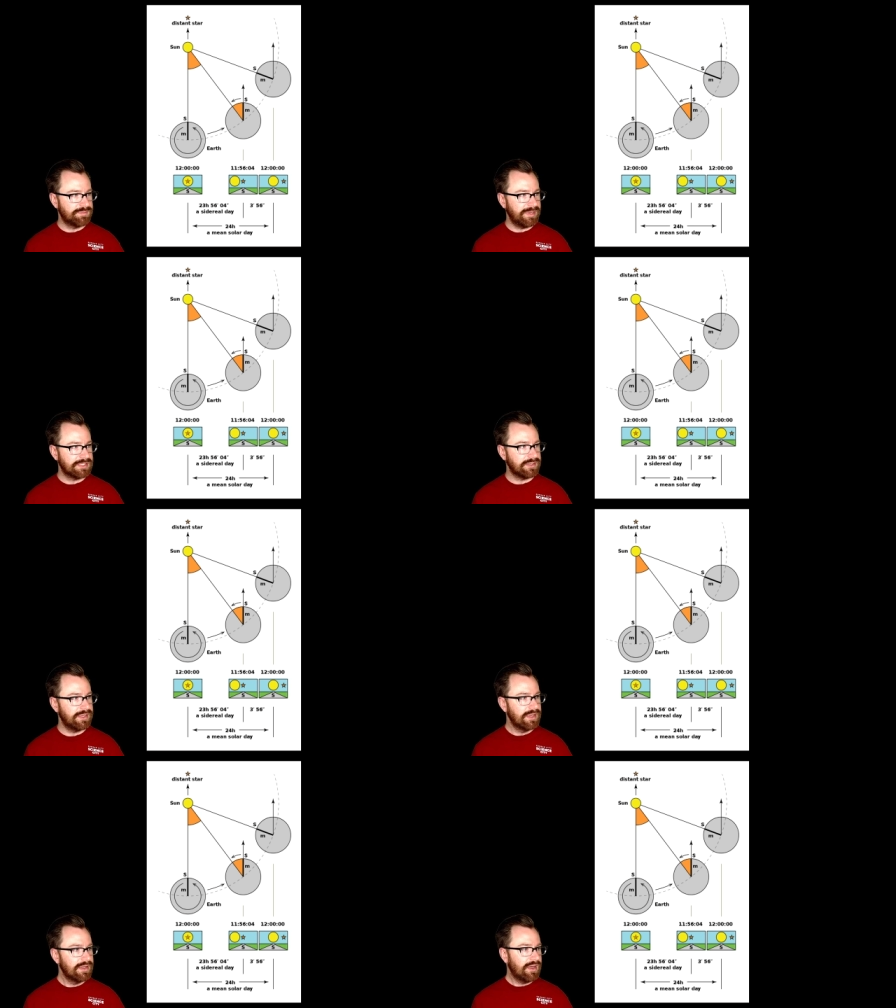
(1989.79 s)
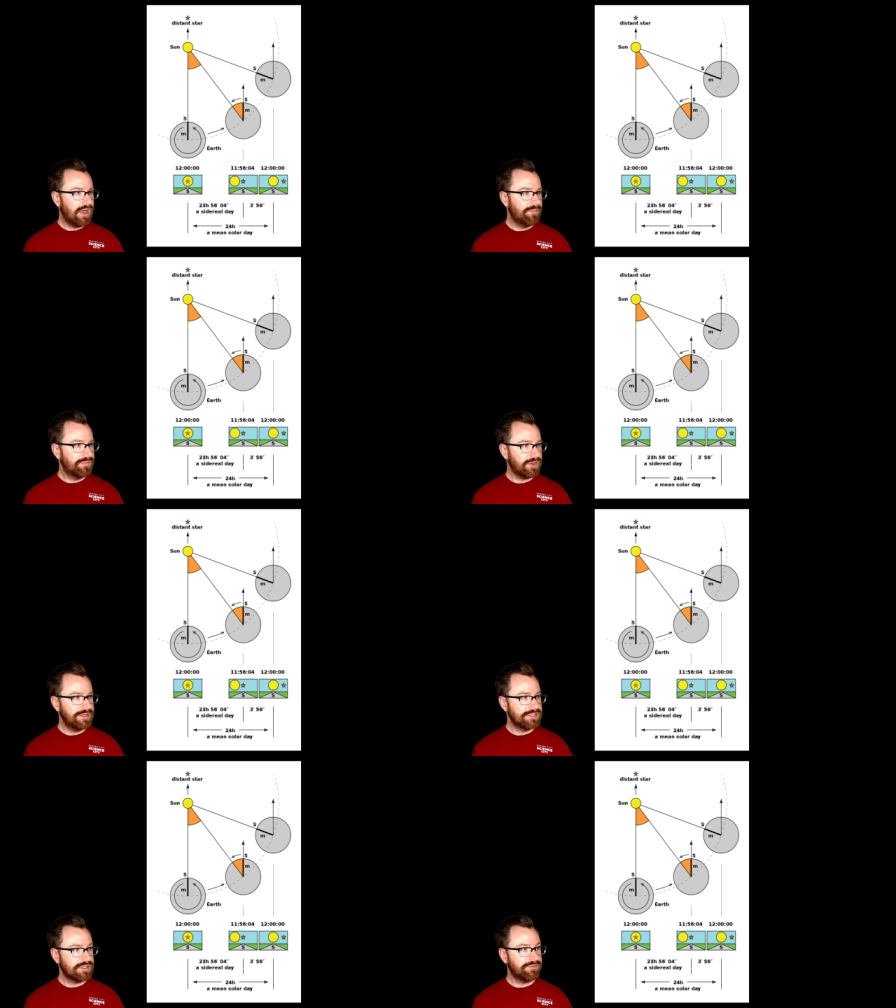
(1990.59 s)
basically um, there
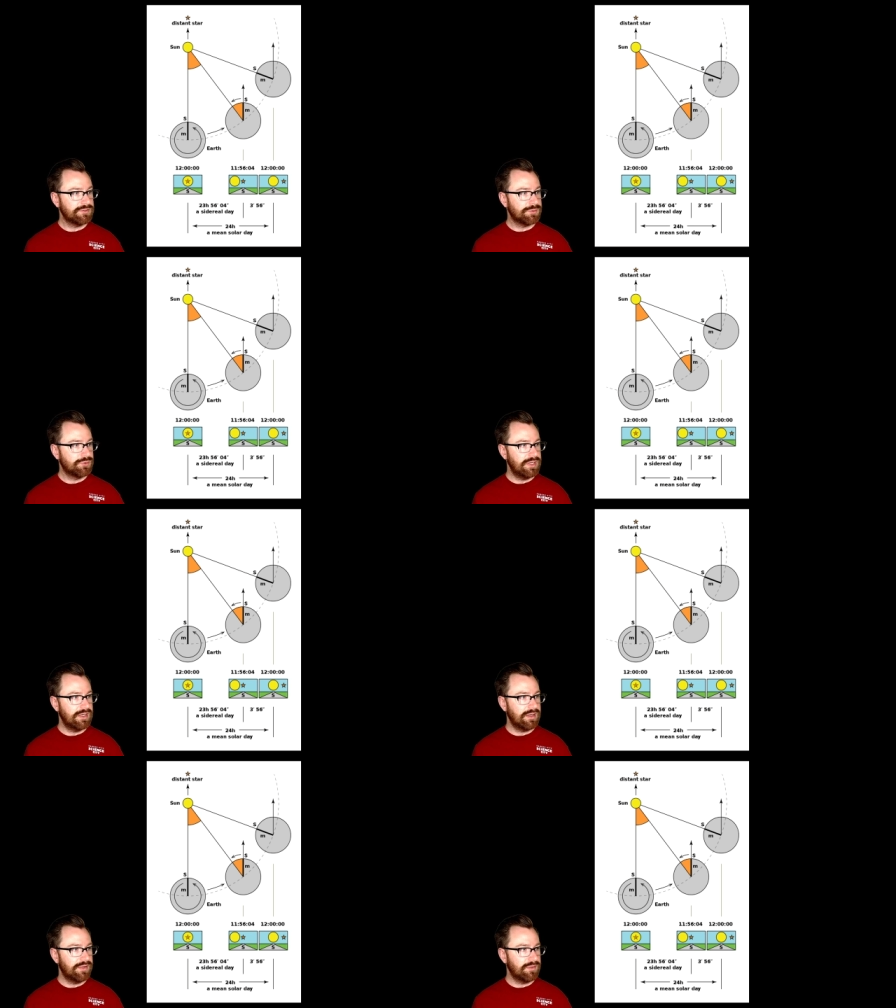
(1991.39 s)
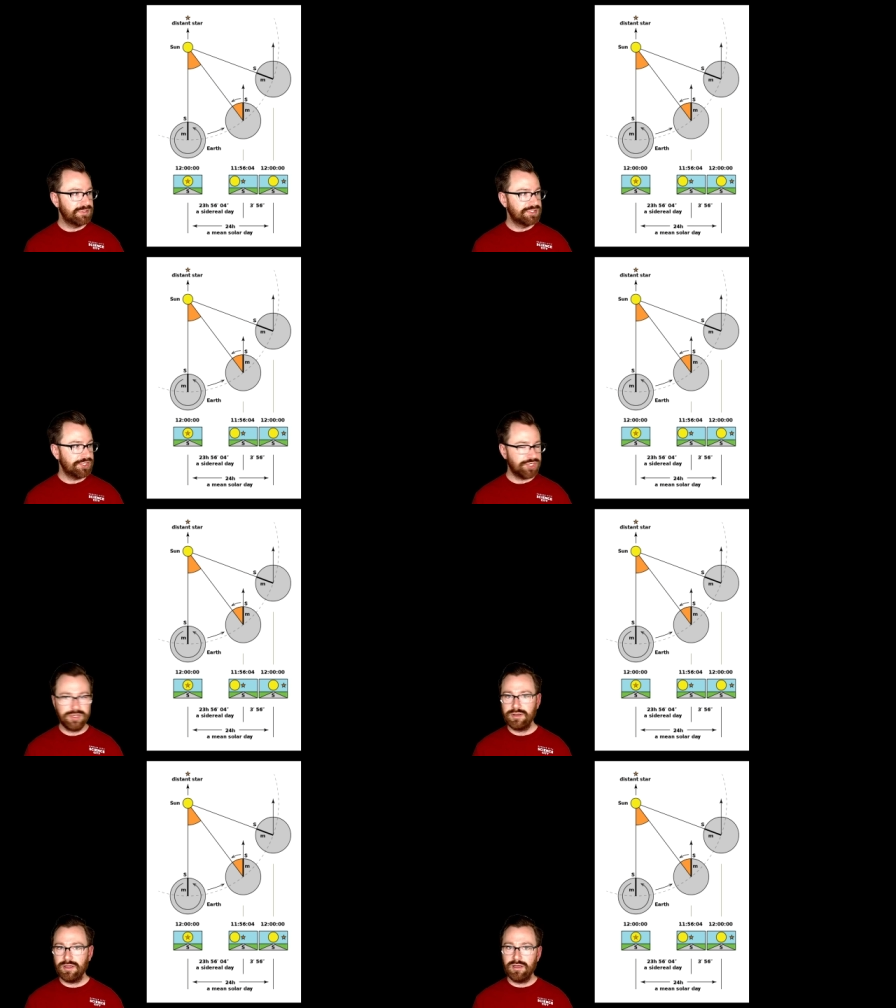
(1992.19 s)
is a difference between uh, the
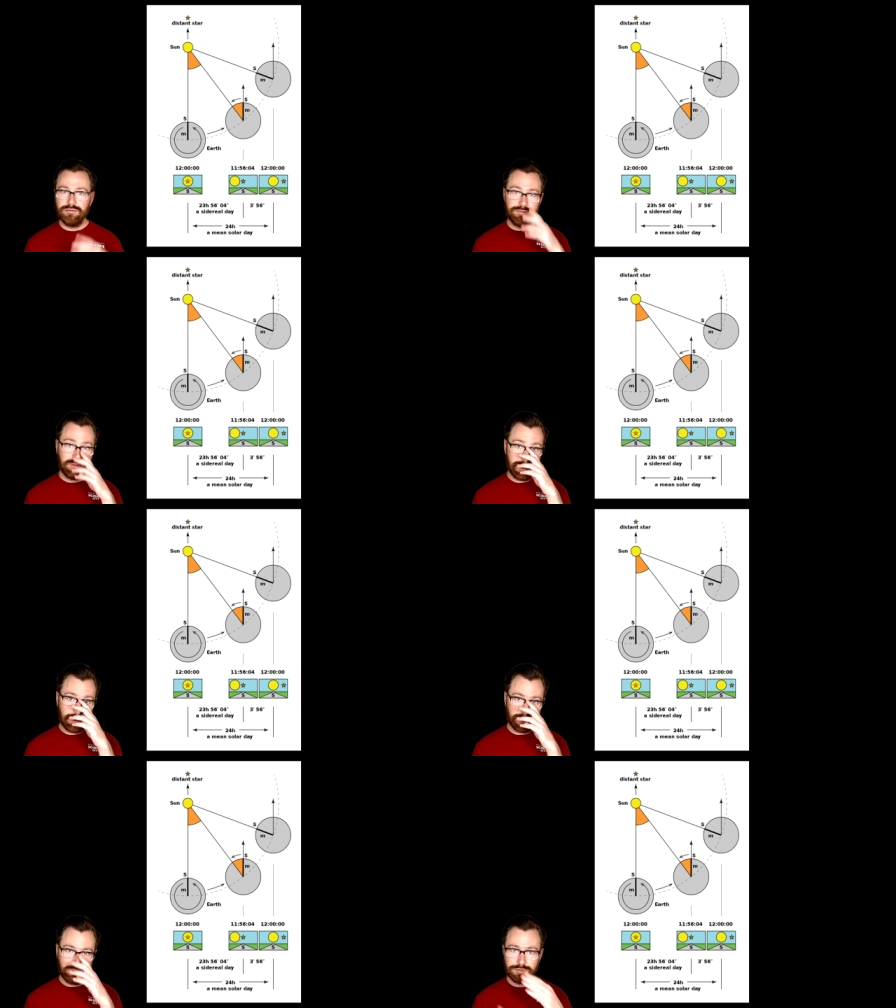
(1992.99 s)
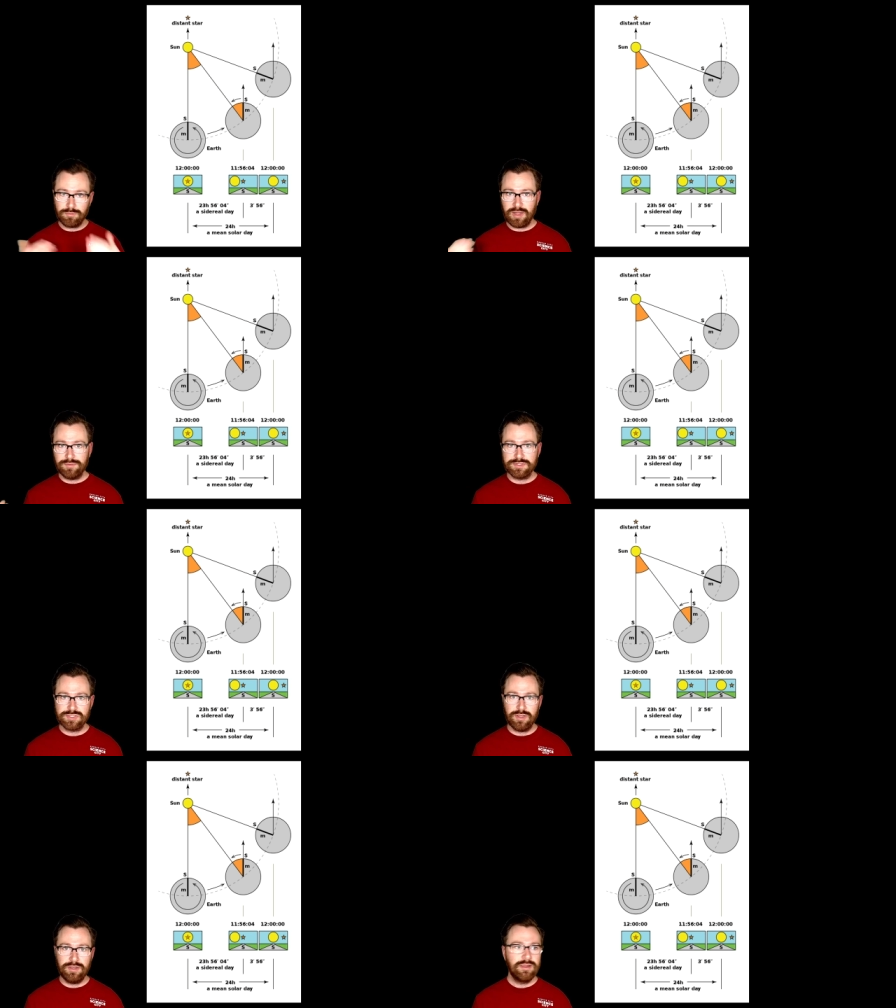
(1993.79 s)
position of the Earth around the
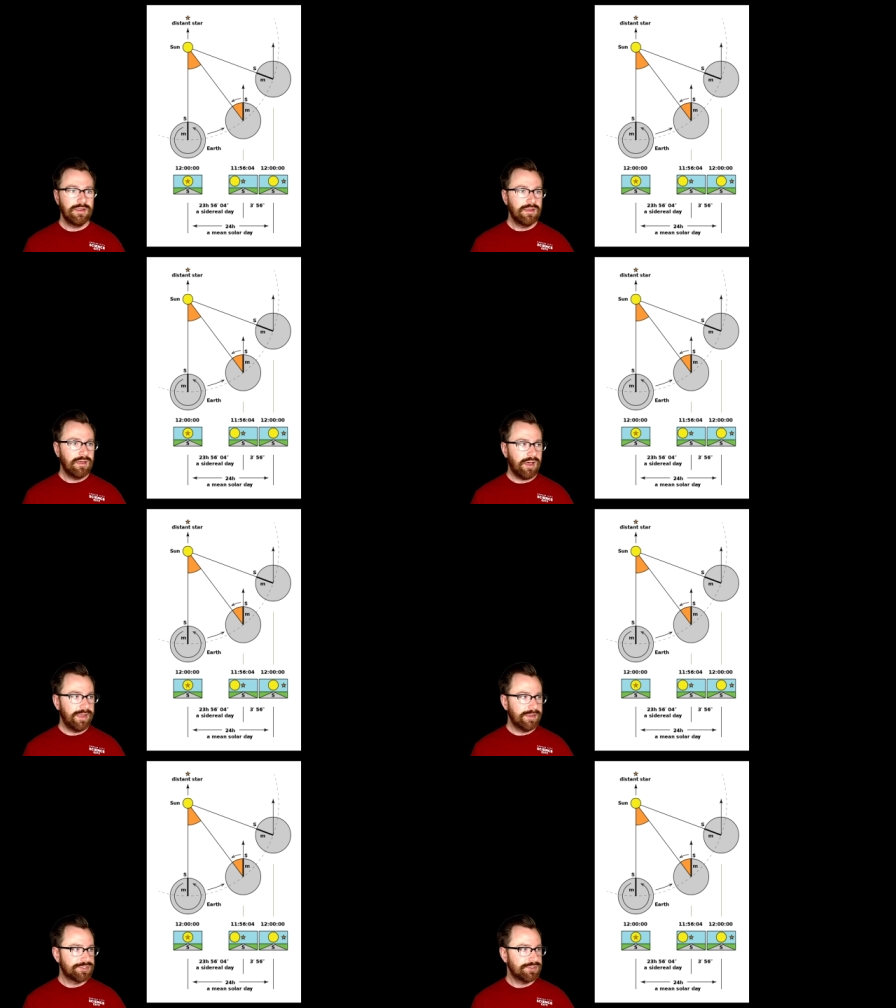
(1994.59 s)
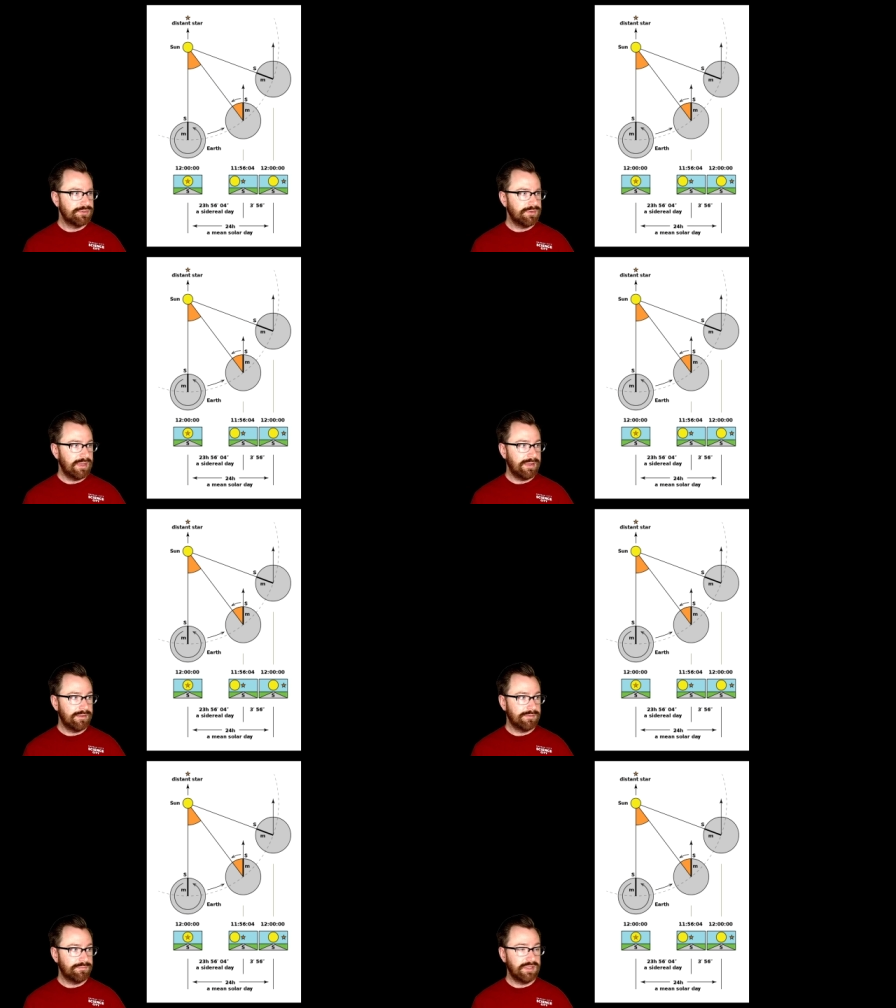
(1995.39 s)
sun uh, to uh,